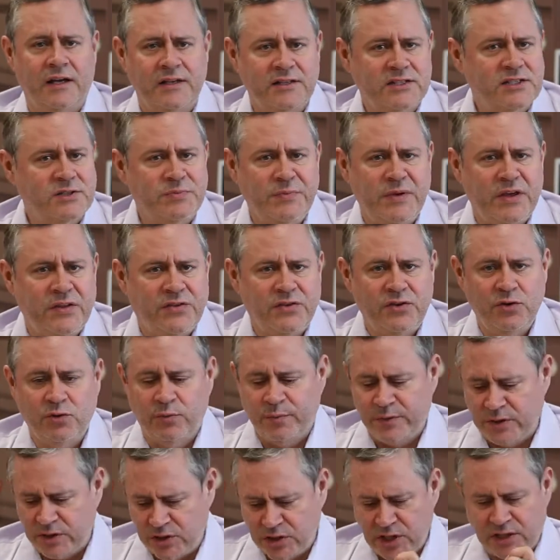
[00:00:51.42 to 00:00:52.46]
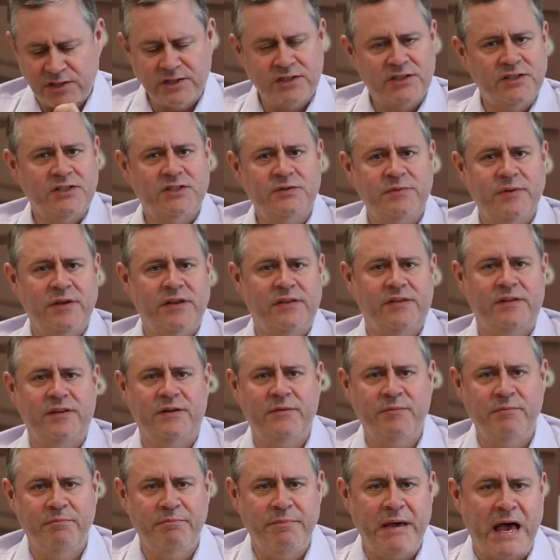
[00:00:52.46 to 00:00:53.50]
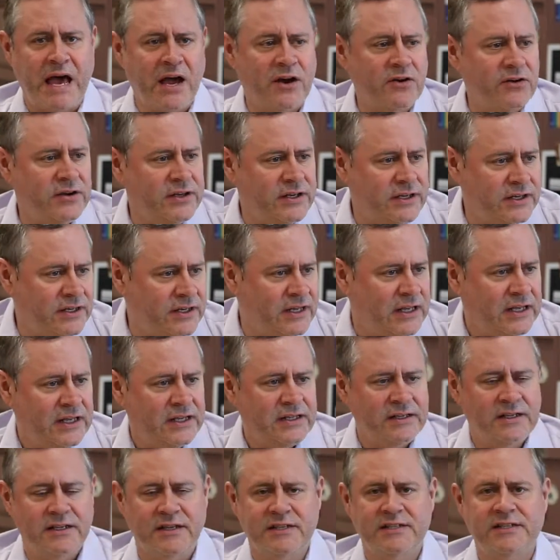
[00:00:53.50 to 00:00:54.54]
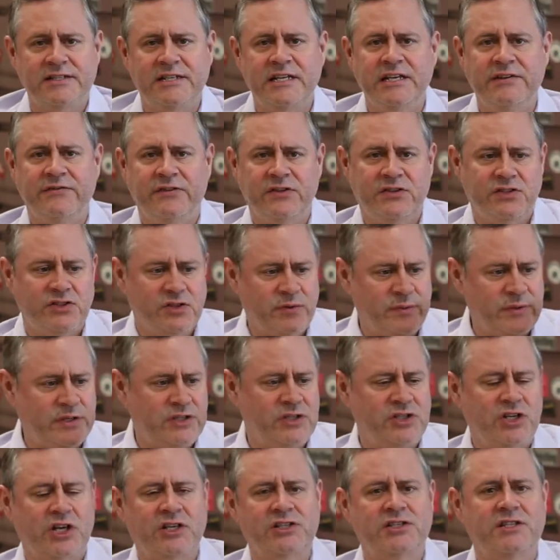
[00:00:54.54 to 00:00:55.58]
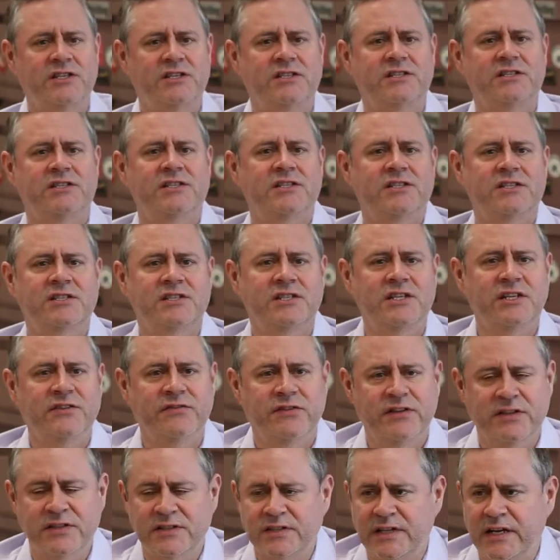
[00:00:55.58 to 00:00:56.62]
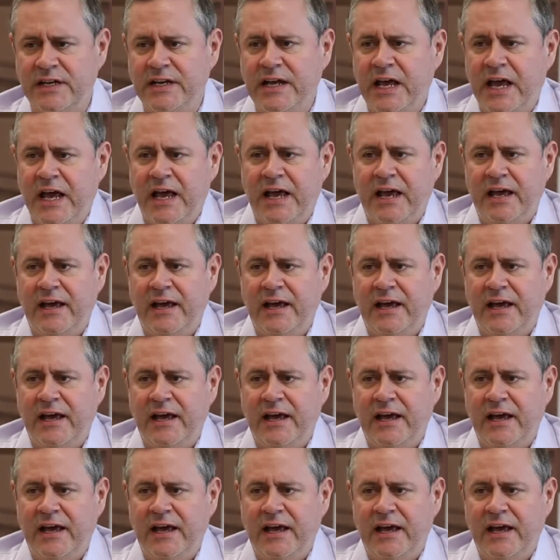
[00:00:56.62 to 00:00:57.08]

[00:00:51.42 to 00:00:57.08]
Smith, you'll be Justice Smith, and Baron Stevens, you'll be Justice Stevens, and